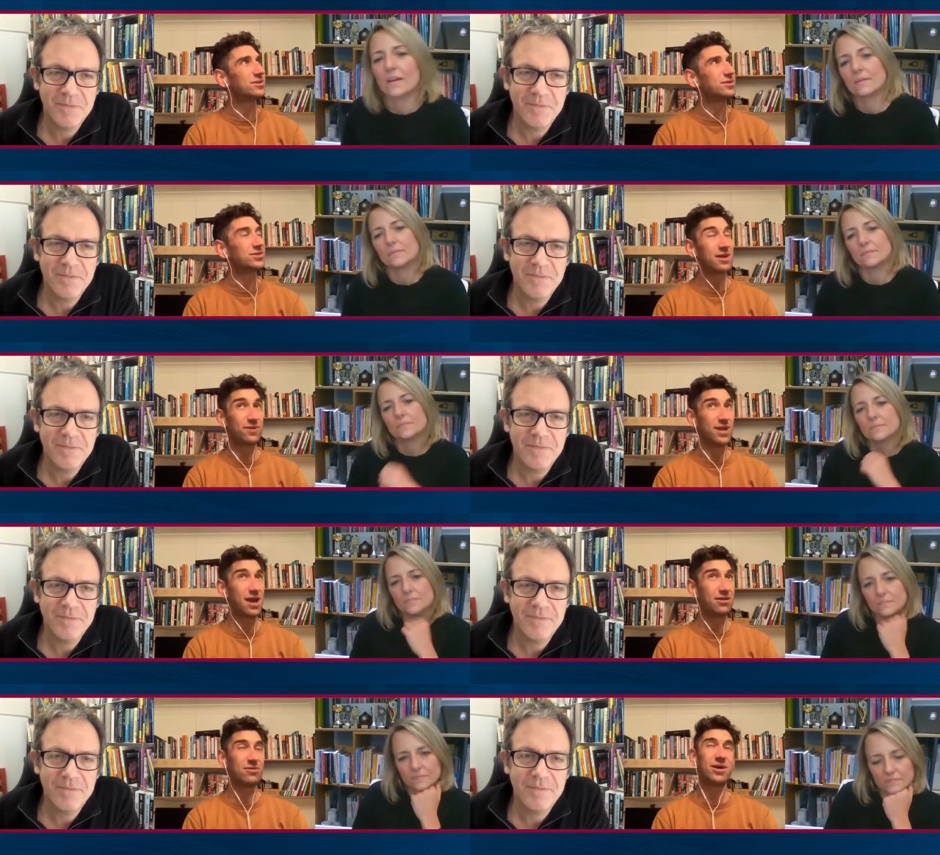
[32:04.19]
Speaker 1: there's definitely
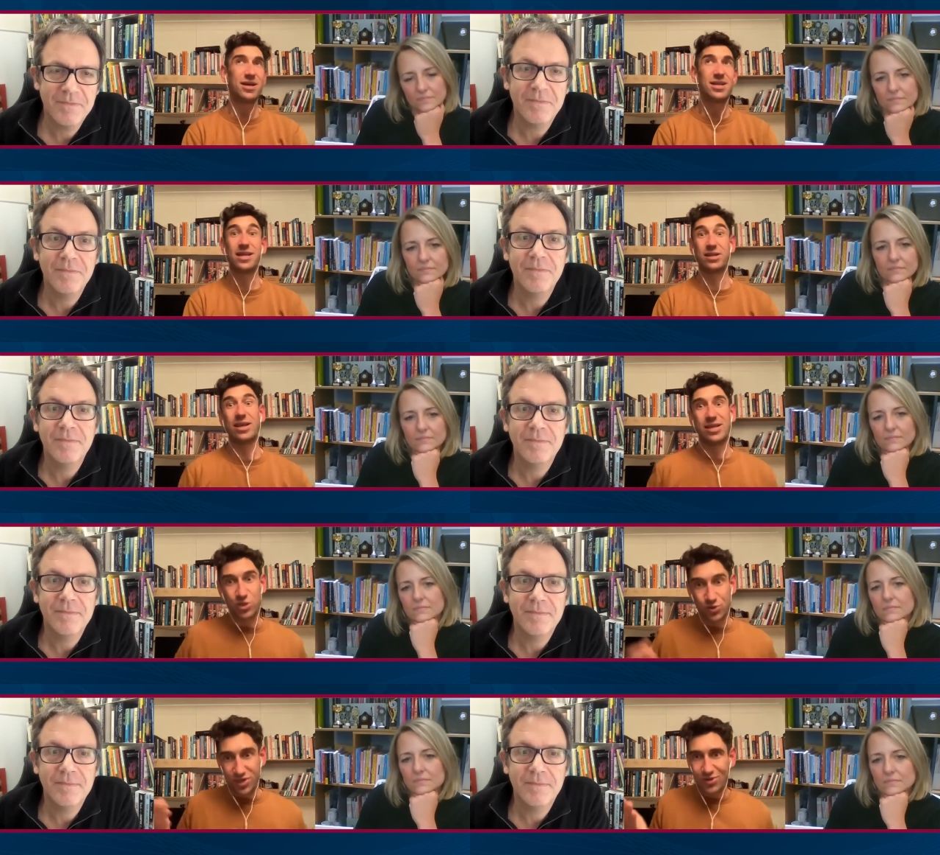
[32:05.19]

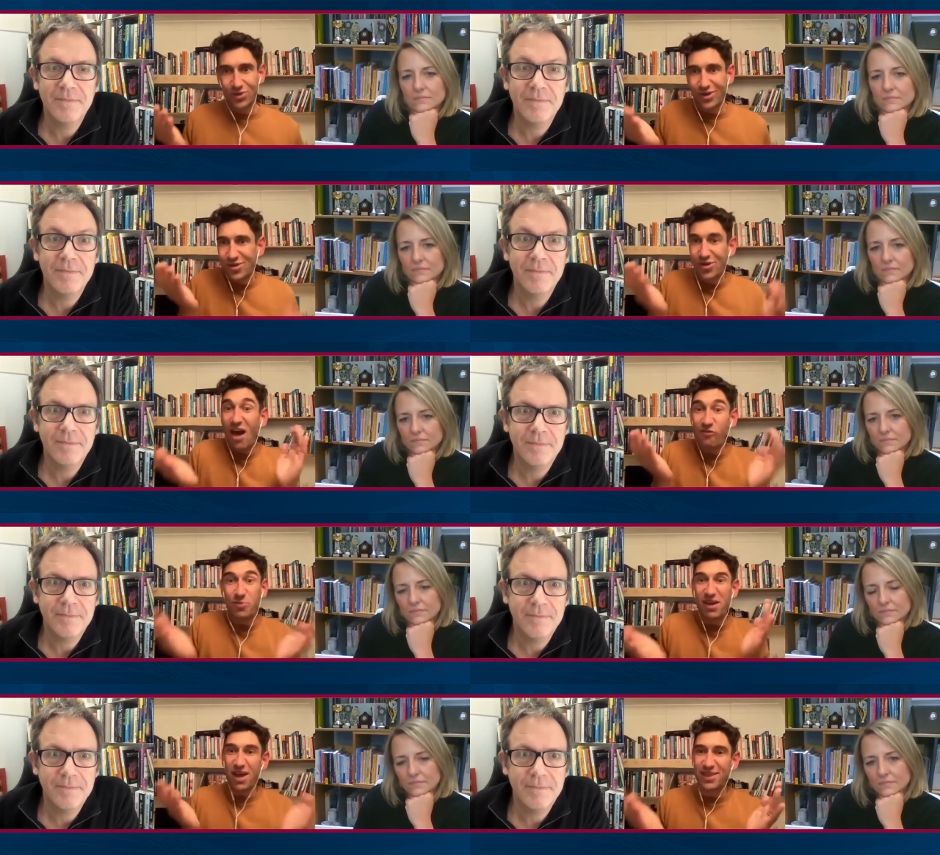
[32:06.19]
so you, you you have a
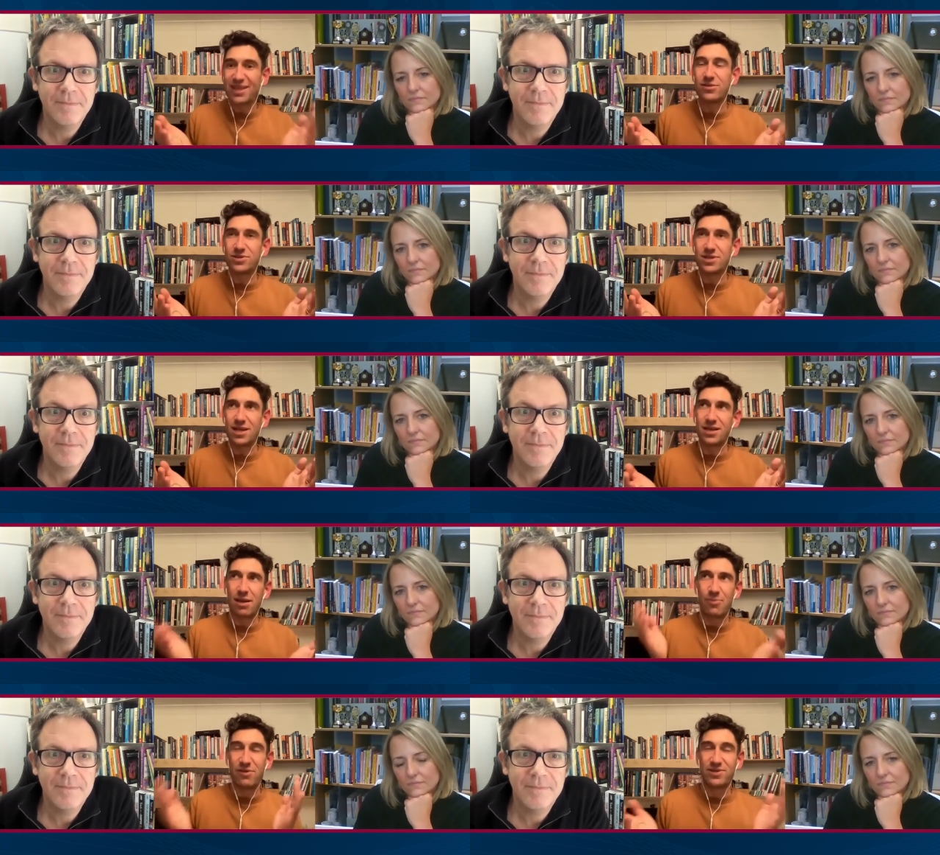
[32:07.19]
bit. I think there's like
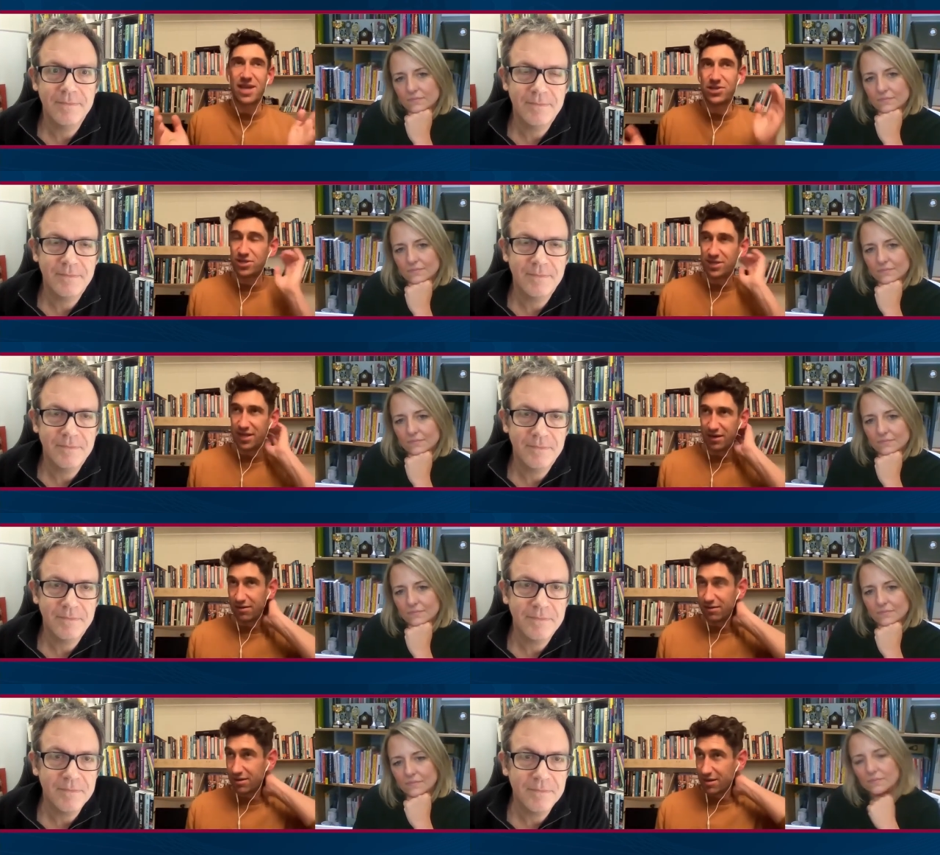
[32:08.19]
a bit of a tension
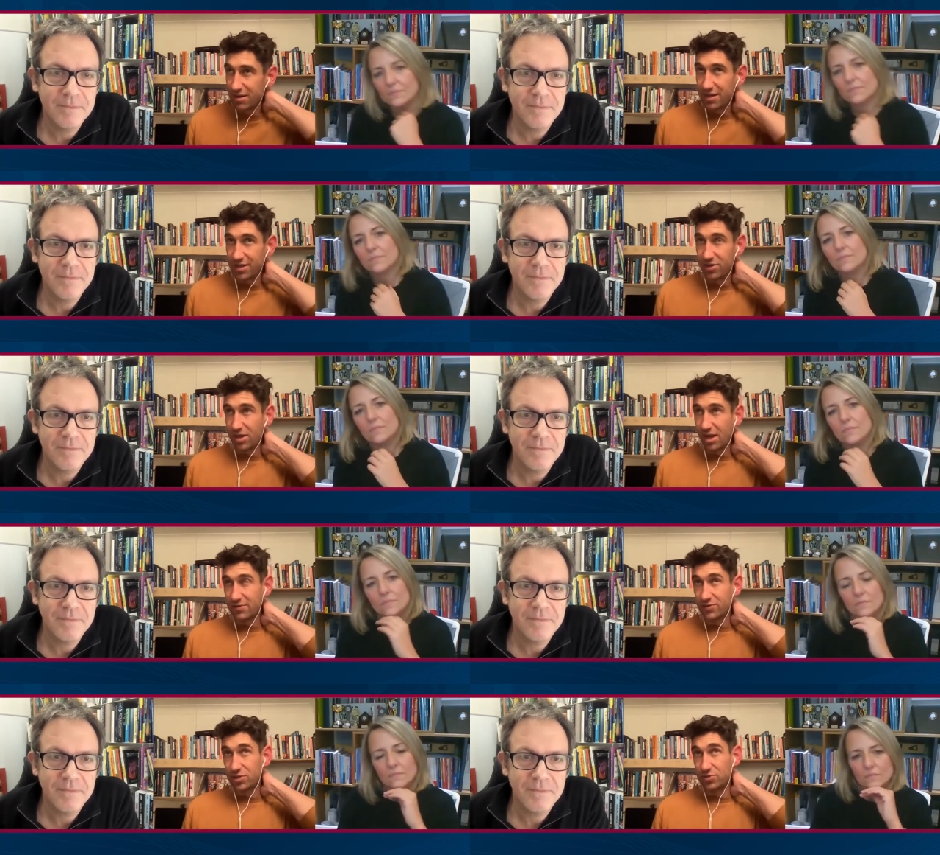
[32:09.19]
here that you kind
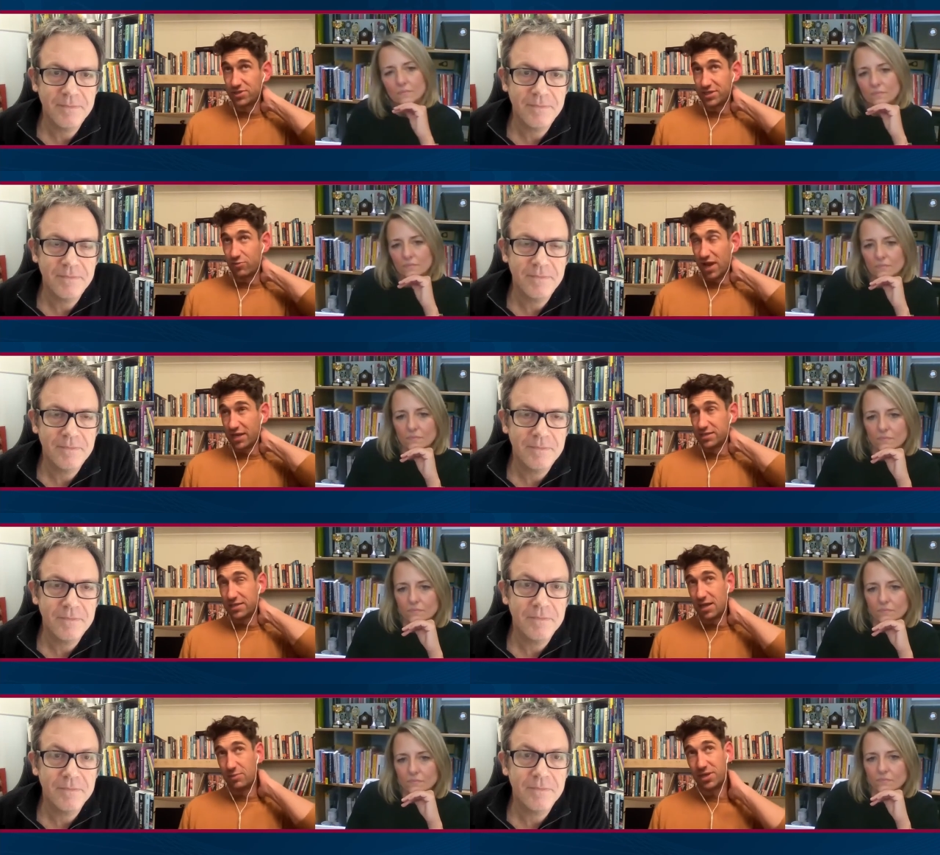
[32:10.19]
of schools need to
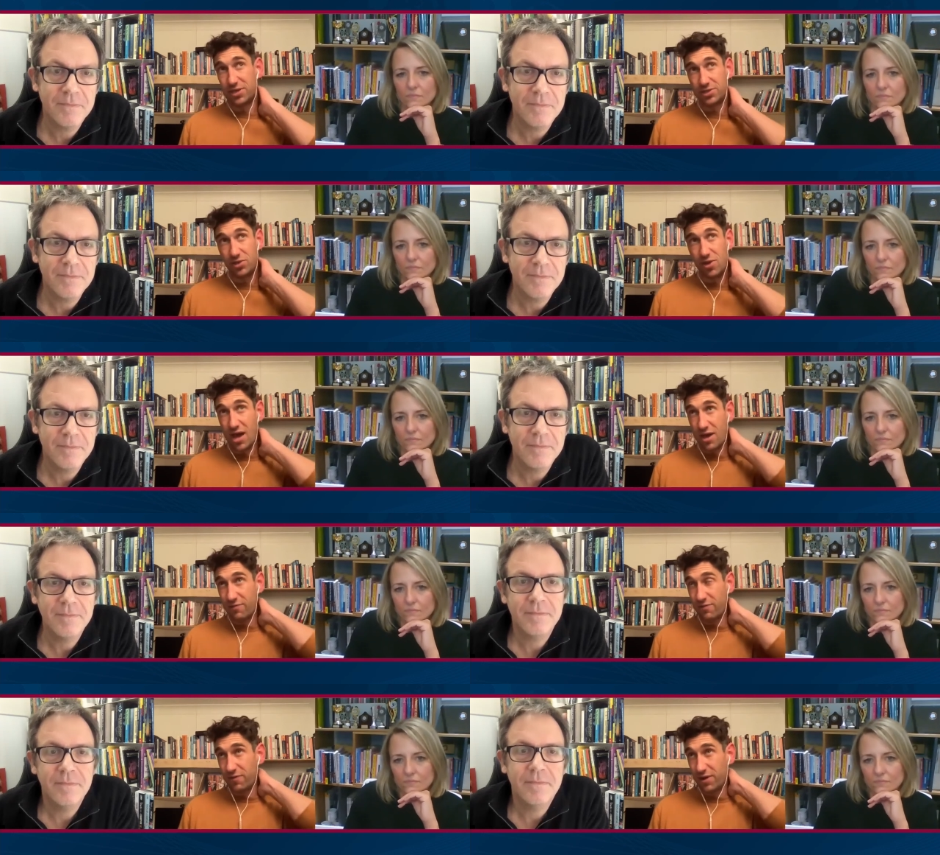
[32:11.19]
reconcile, because you
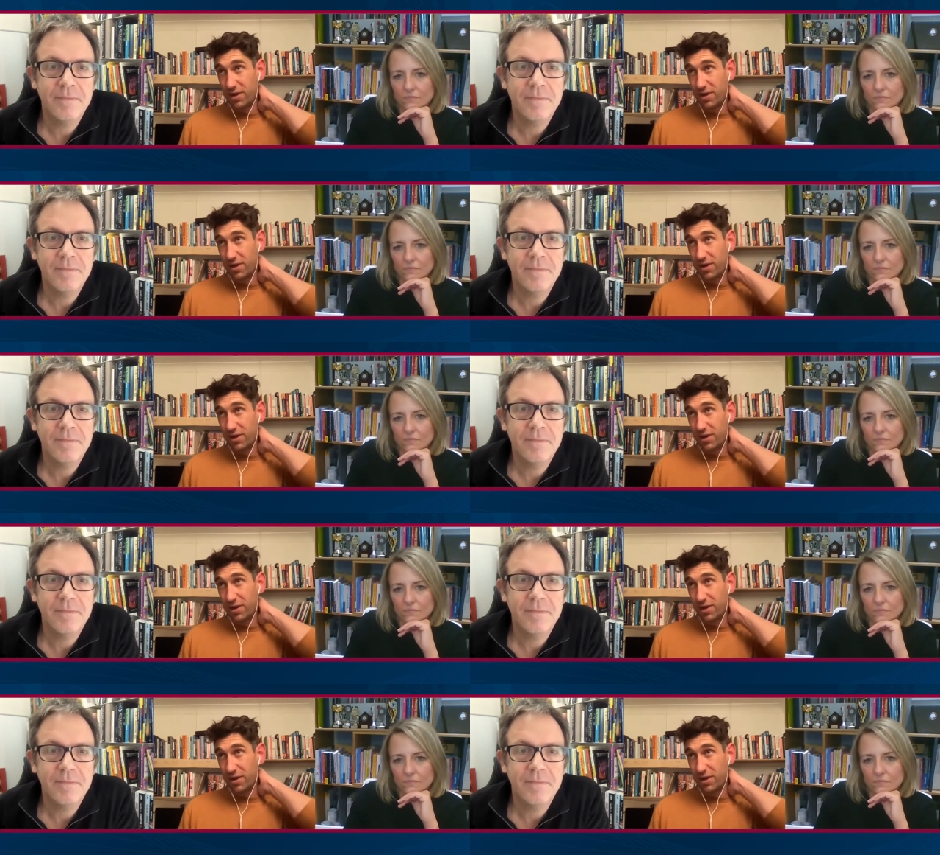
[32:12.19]
have